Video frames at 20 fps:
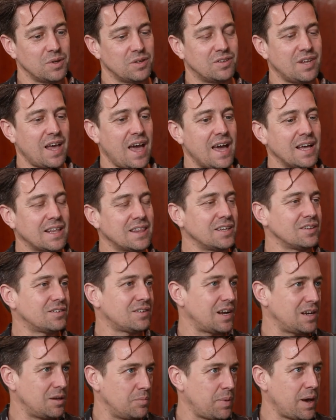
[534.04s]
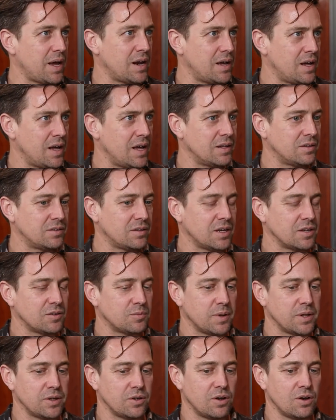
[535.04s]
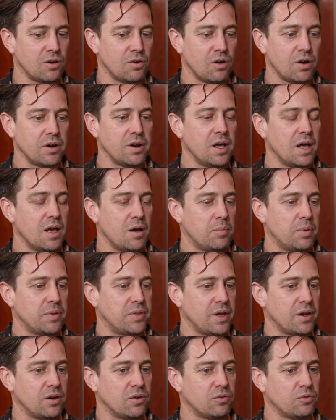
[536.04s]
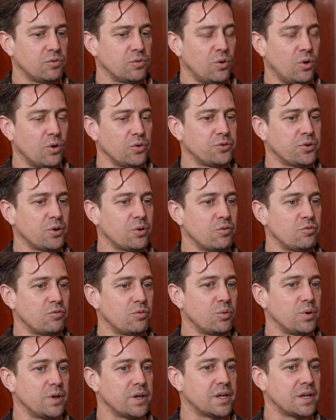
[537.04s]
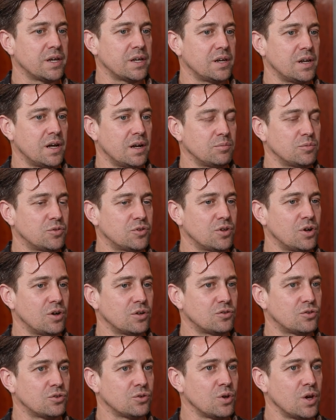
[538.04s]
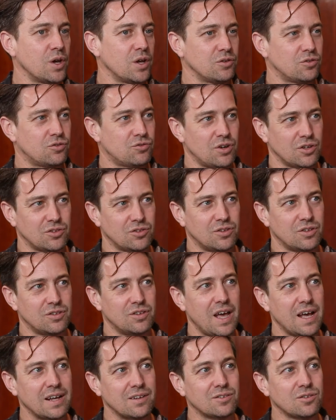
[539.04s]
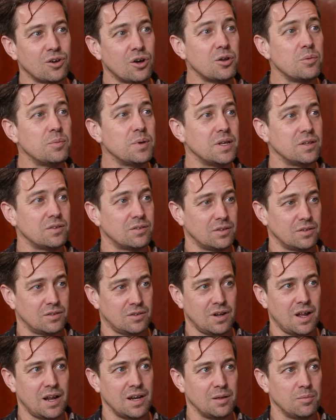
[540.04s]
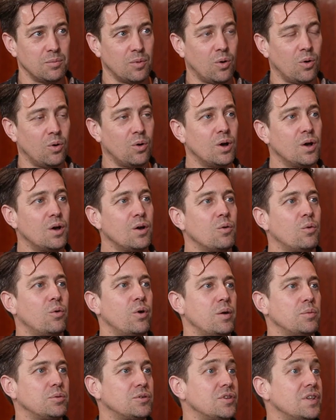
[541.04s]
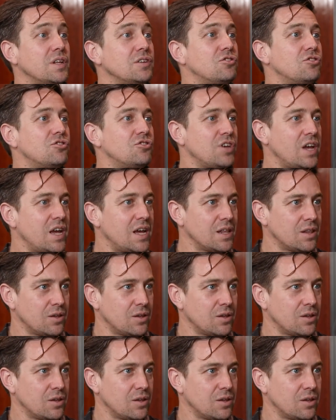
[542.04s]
tag things slightly better, as I explained earlier on, but then also if we can start to structure the taxonomies slightly more, we're able to then share